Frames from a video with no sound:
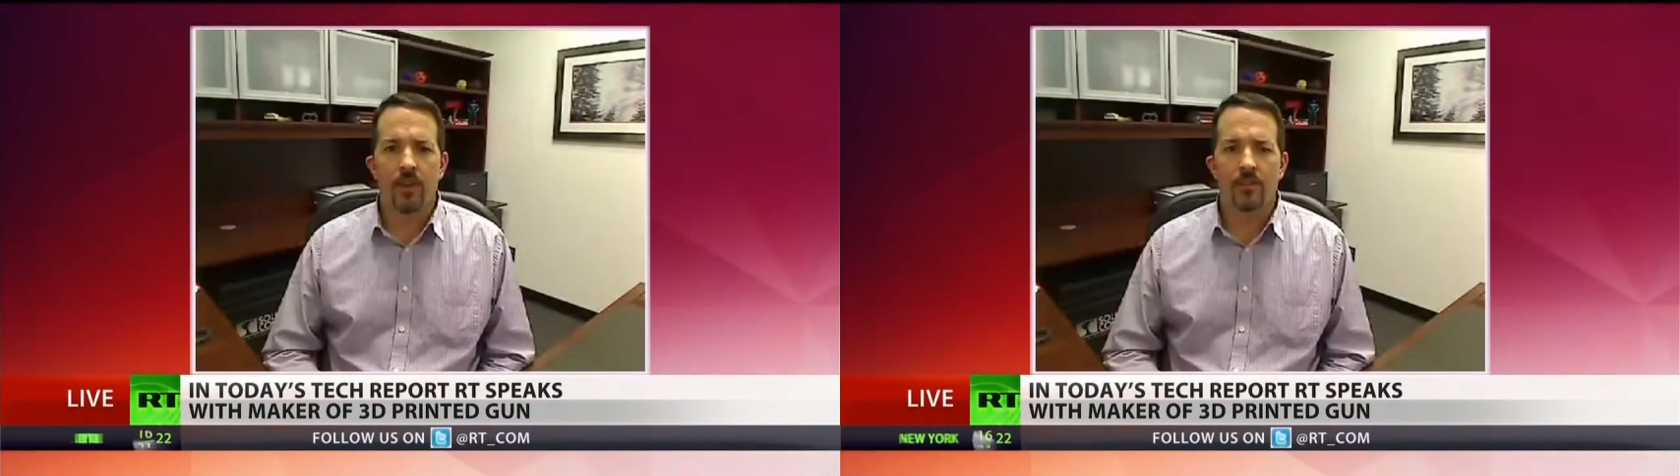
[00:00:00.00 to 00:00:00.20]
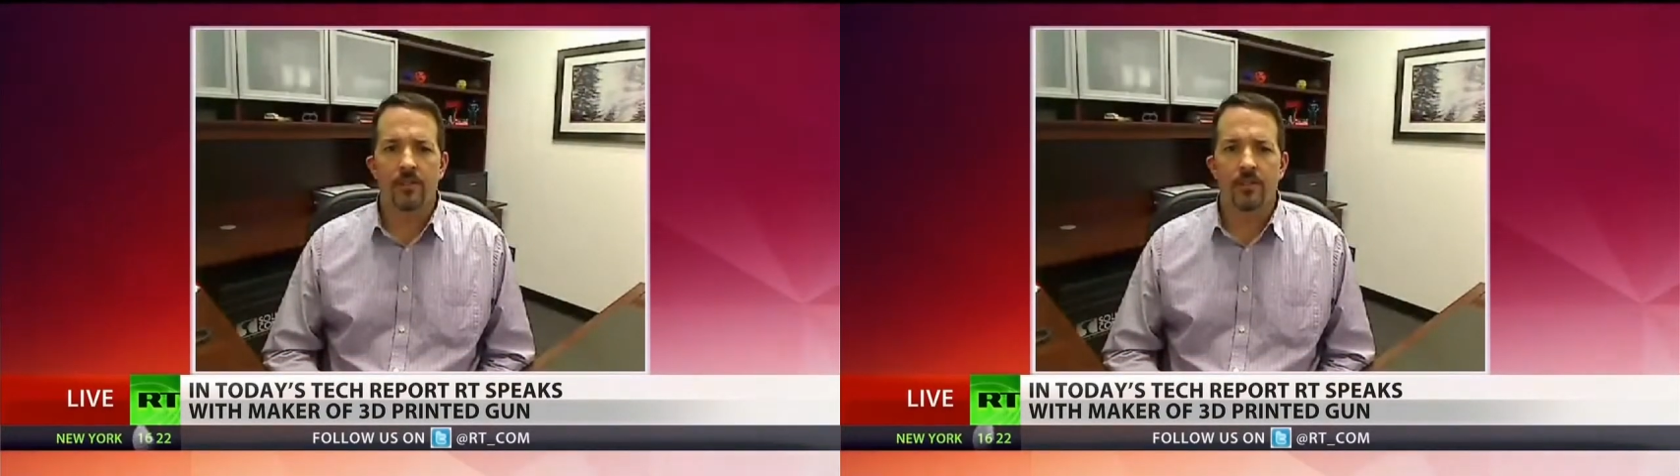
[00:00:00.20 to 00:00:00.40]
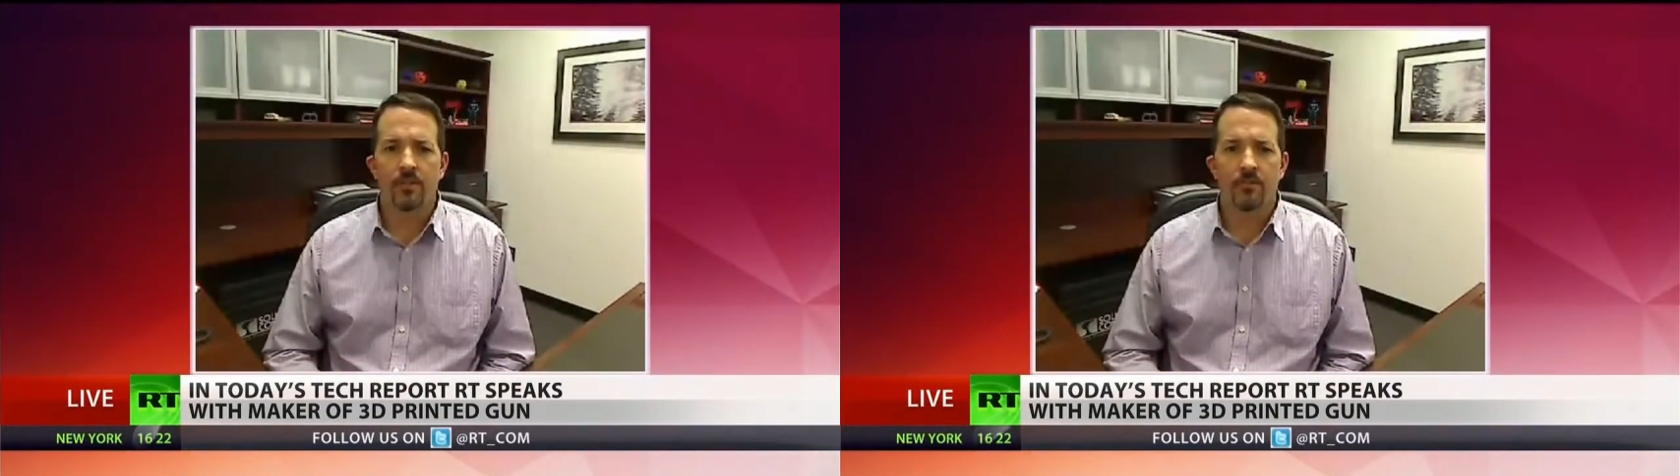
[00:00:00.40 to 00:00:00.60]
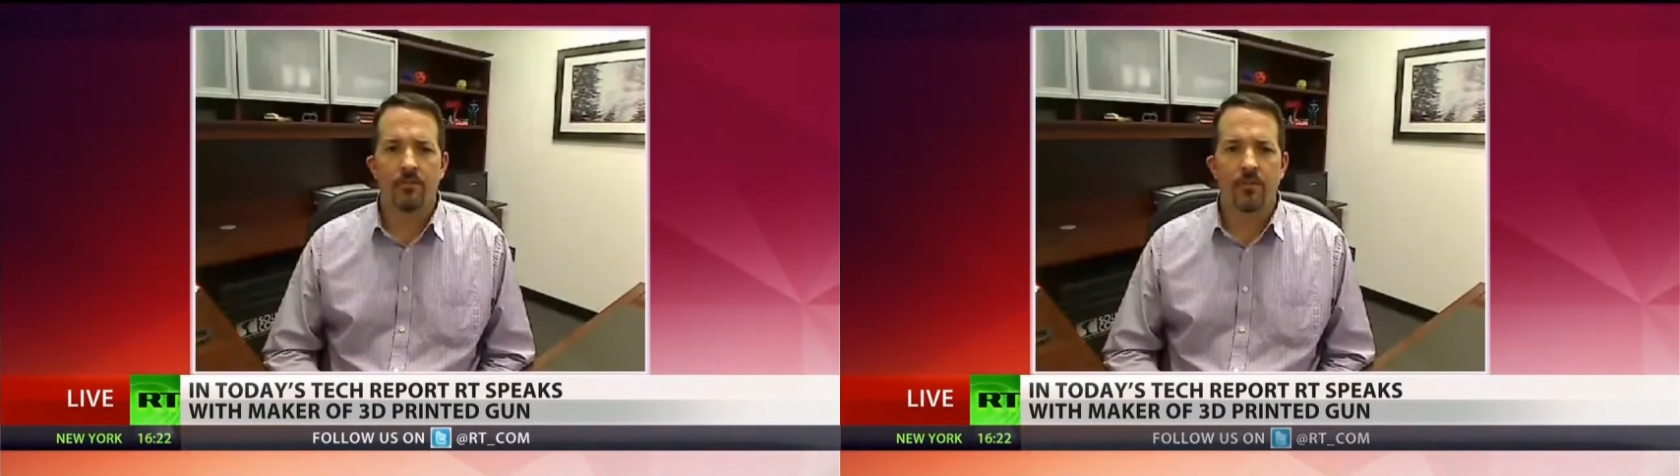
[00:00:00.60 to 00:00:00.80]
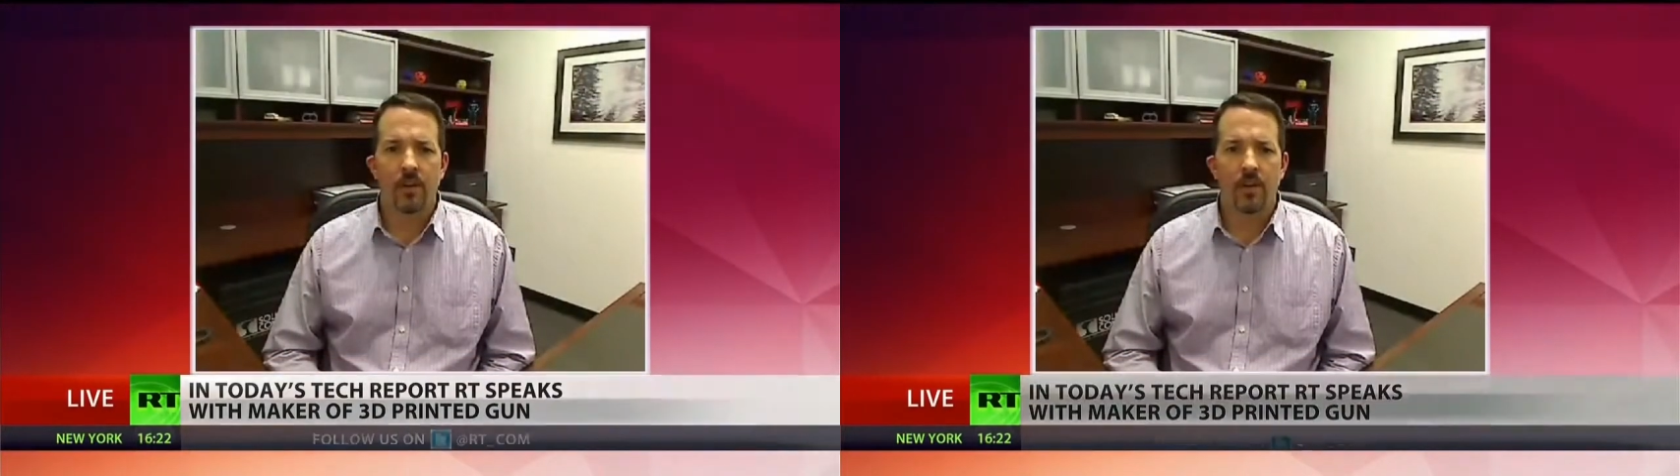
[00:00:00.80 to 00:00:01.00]
metals that you would
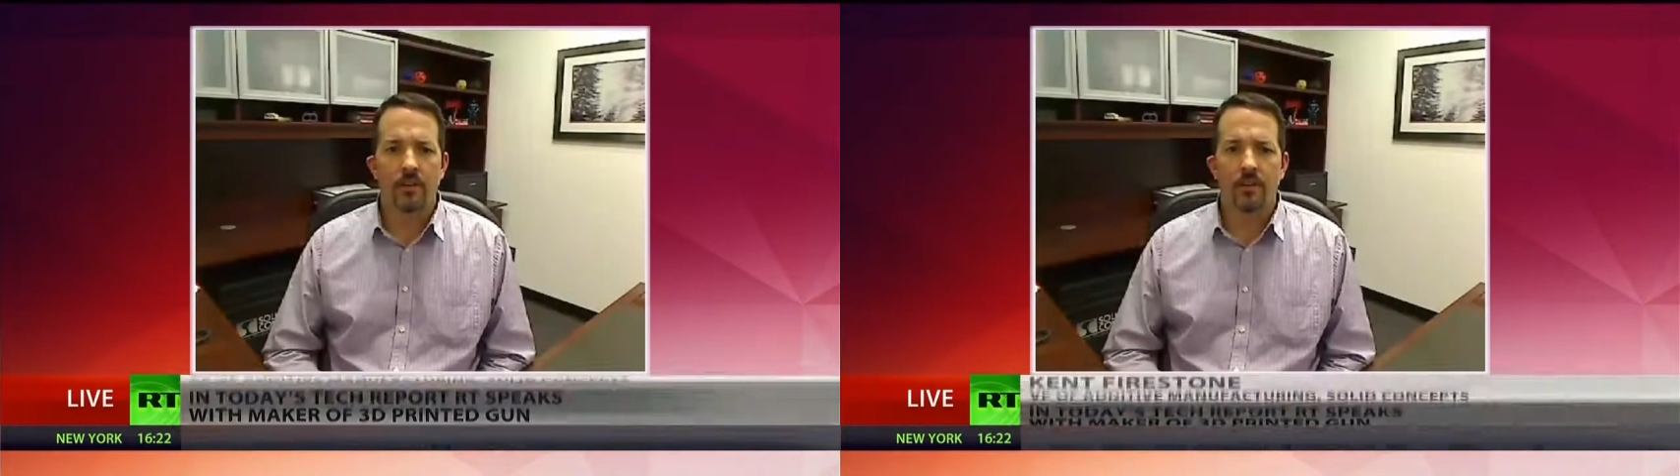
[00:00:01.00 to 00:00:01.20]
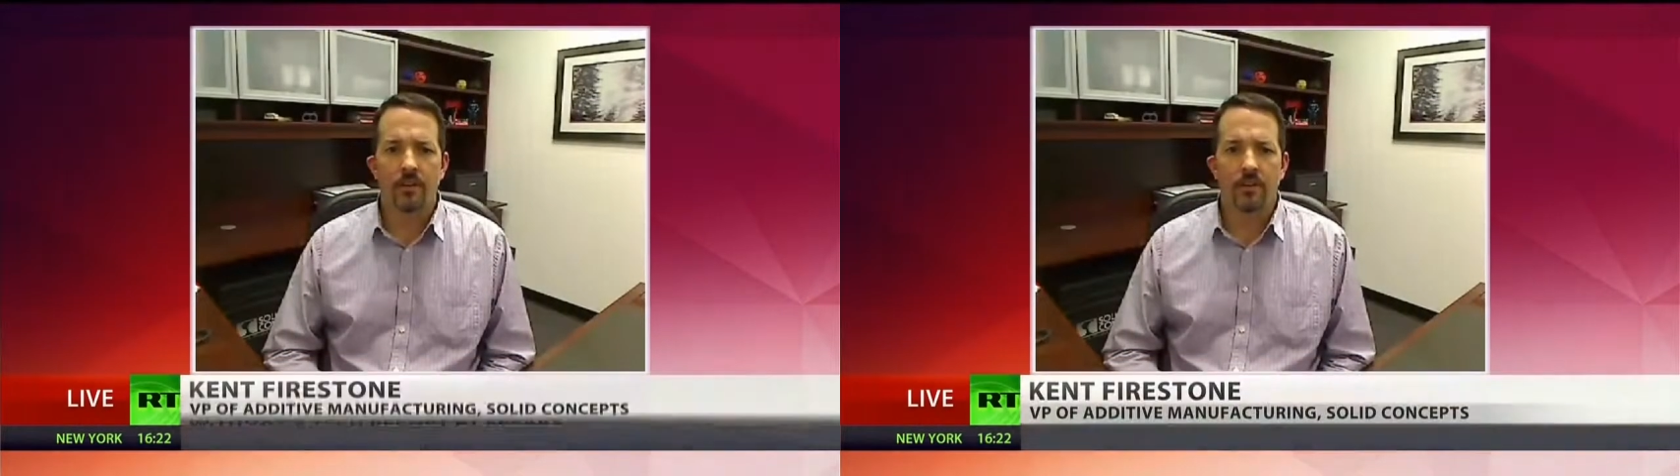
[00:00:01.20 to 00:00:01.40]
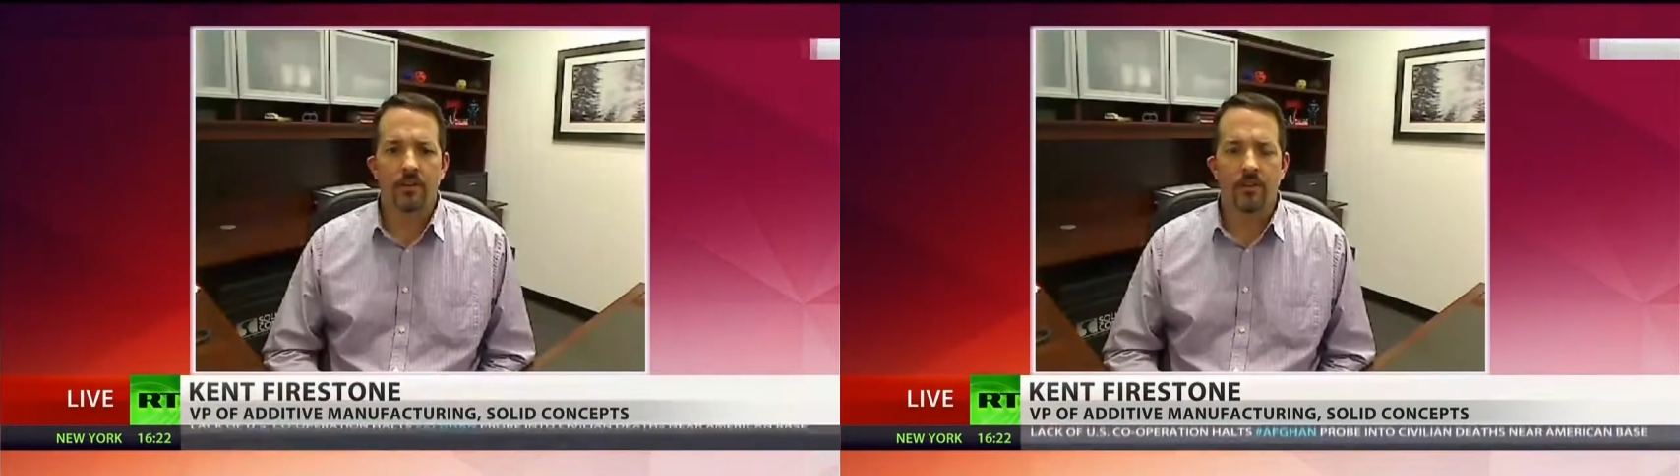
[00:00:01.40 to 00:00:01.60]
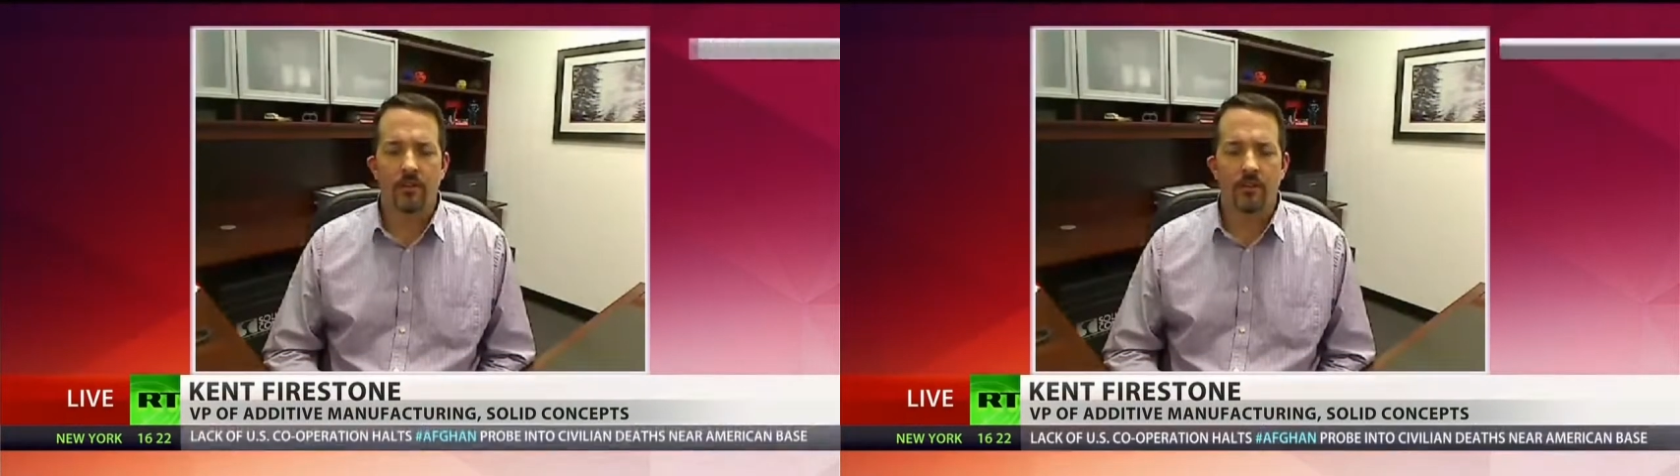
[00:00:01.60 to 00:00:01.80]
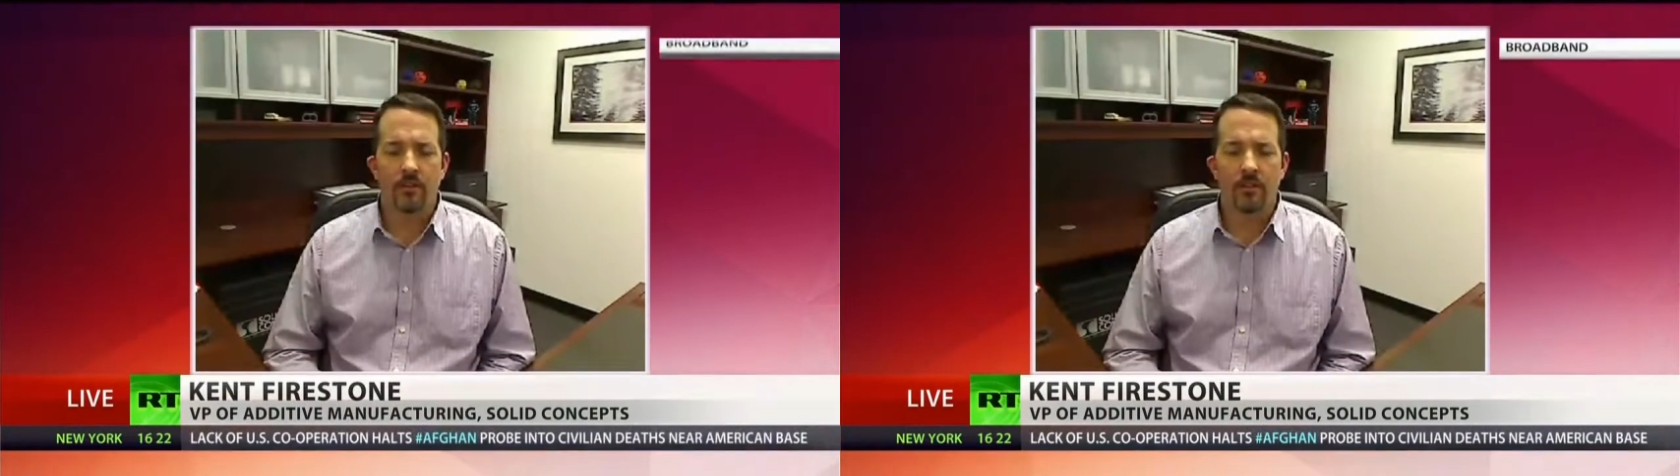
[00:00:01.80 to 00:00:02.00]
find
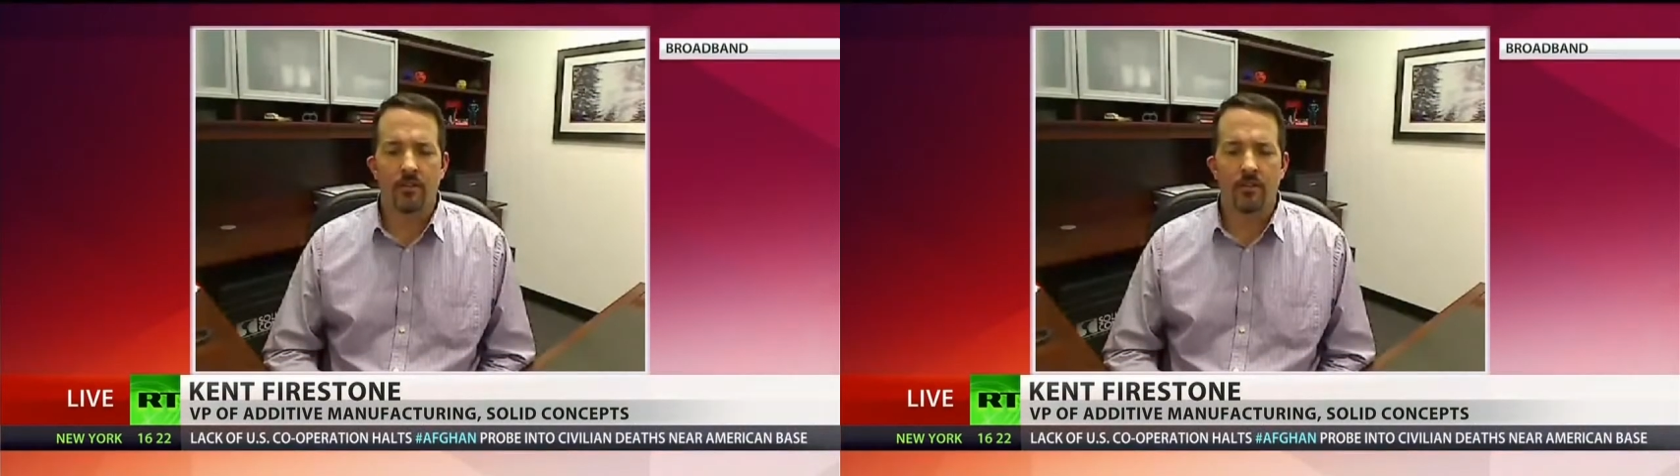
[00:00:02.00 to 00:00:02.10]
in